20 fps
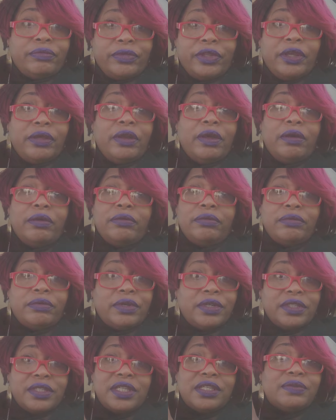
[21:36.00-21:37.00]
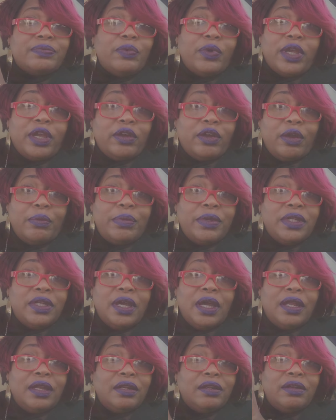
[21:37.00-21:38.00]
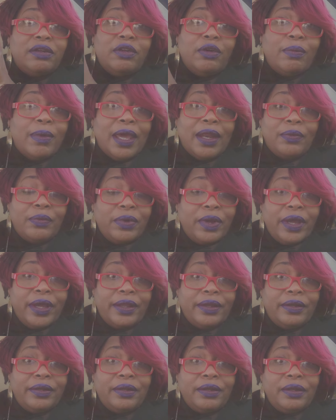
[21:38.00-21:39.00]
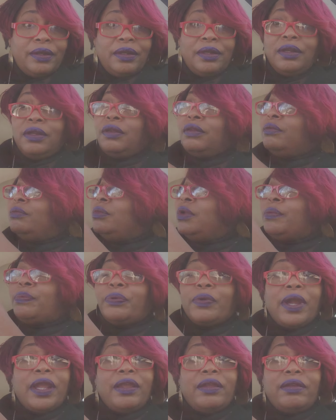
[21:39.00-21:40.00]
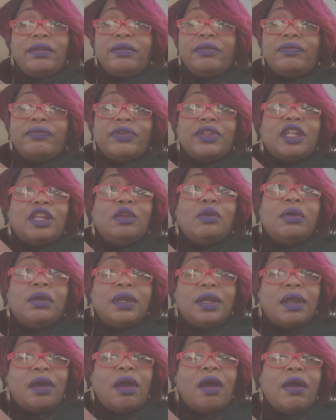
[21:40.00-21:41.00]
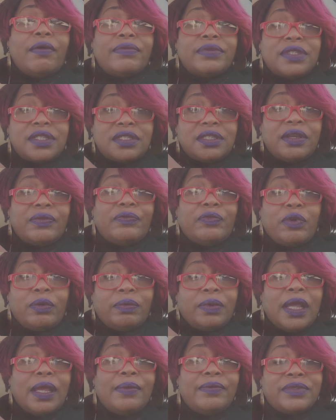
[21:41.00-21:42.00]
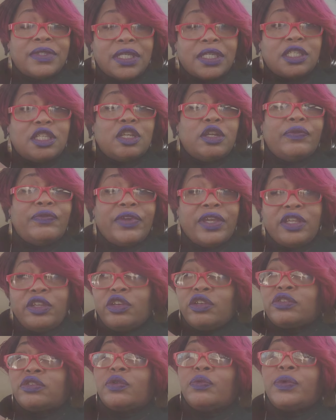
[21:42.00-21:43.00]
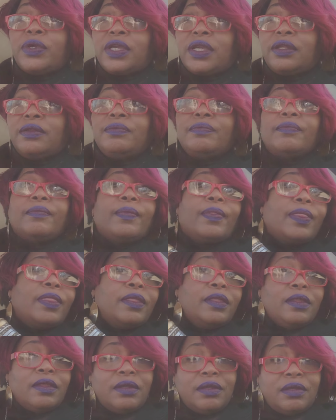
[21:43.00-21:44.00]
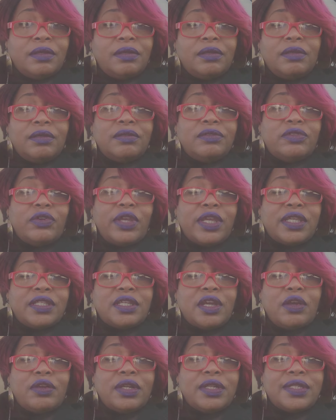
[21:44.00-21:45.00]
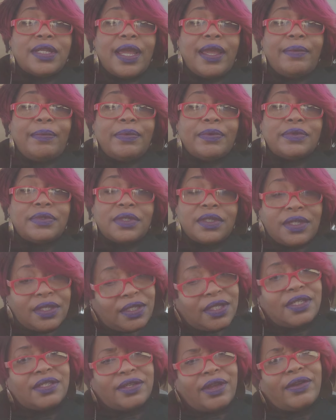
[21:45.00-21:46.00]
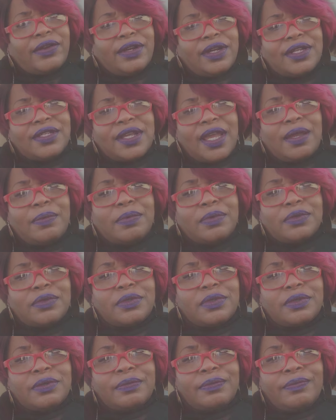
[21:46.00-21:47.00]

you know, because his will gonna be done no matter what. But pray for the Lord of the harvest to send forth laborers into the vineyard so we can so he could turn the tables. Because he's turning the tables.